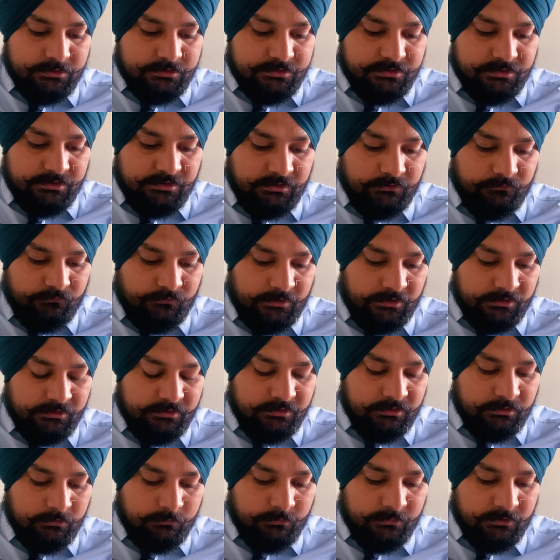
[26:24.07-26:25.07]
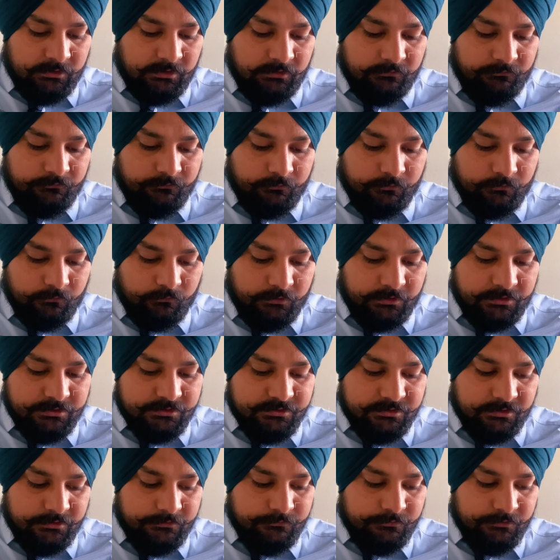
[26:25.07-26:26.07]
Say, in fact, the number alpha naught 1
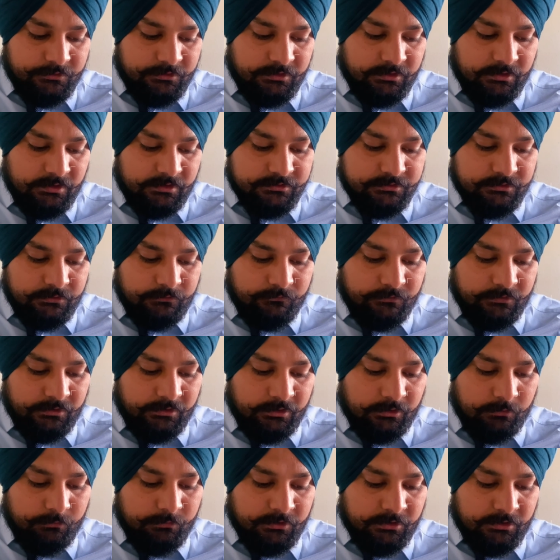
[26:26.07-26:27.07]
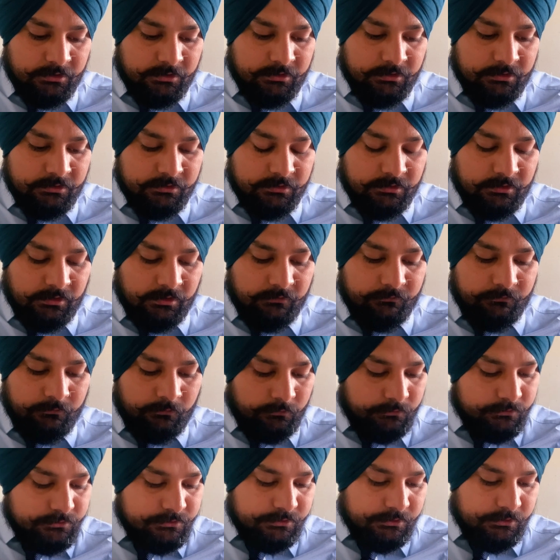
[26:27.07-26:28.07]
stands for the next infinite number greater than alpha
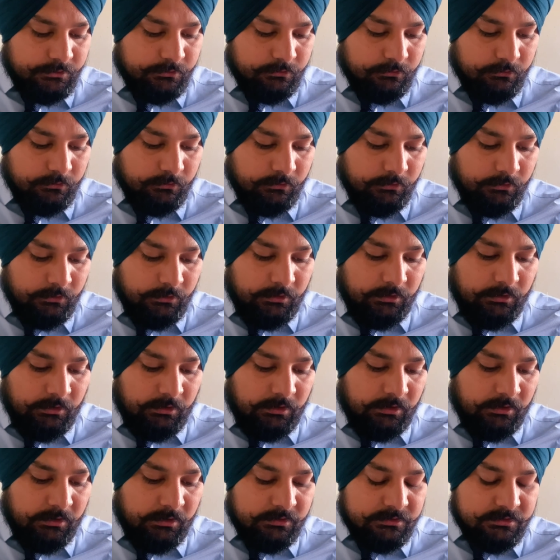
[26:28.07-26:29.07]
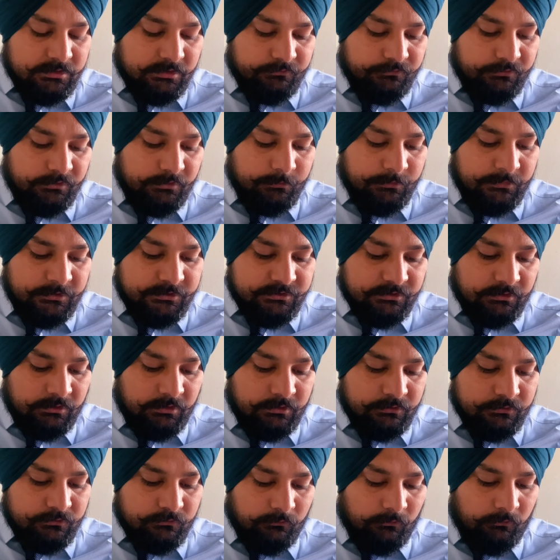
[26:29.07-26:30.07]
naught 0, and is a famous
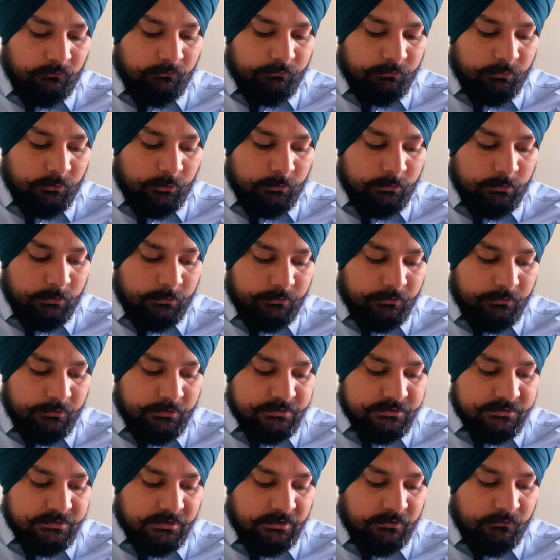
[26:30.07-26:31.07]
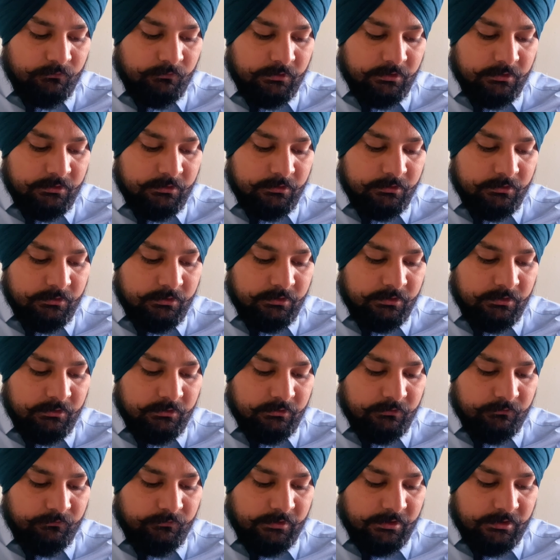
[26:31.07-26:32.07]
unsolved problem to decide whether in
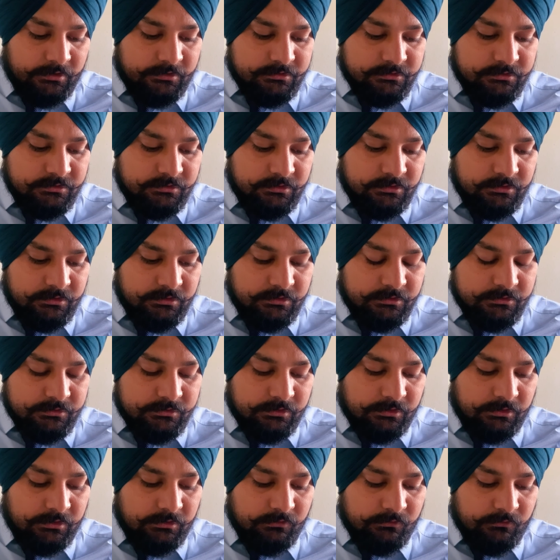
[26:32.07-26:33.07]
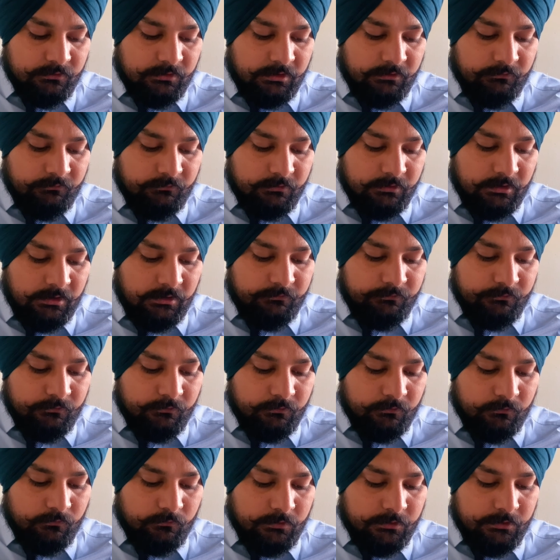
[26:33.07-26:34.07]
the fact C is equal to alpha
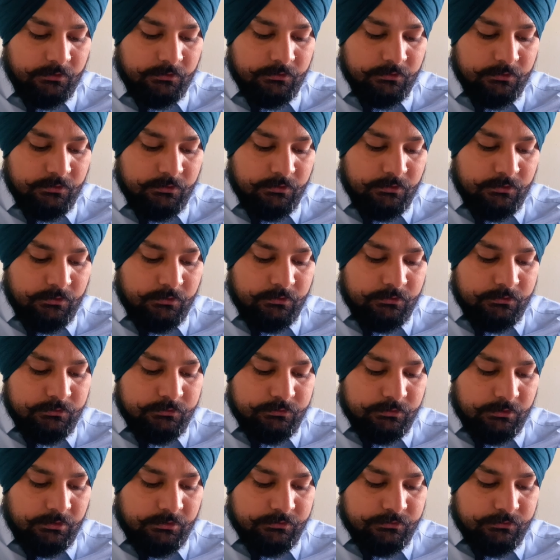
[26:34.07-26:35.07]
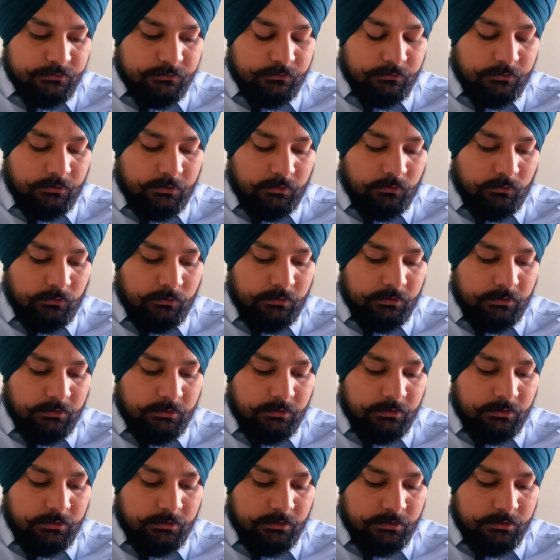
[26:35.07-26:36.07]
naught 1, and so-called
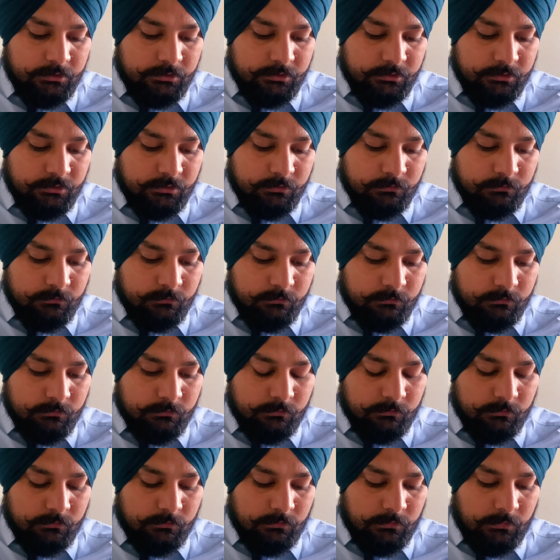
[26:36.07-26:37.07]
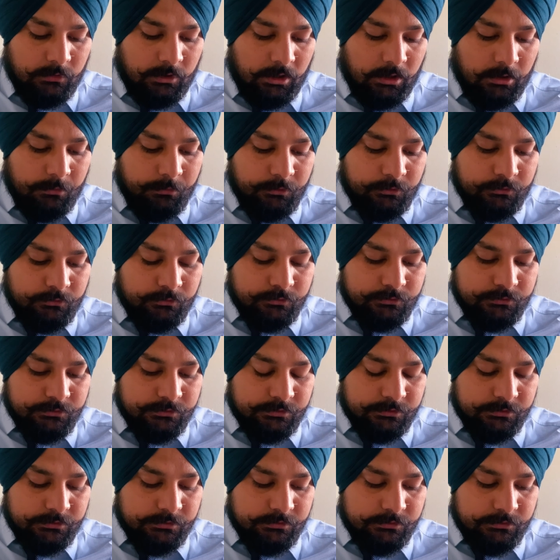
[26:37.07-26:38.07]
continuum
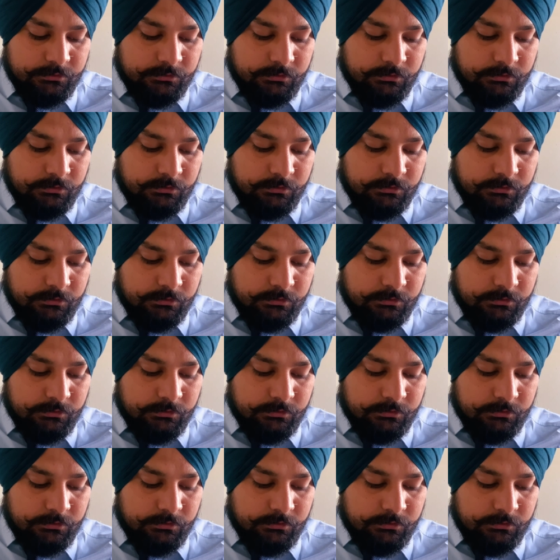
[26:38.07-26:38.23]
hypothesis.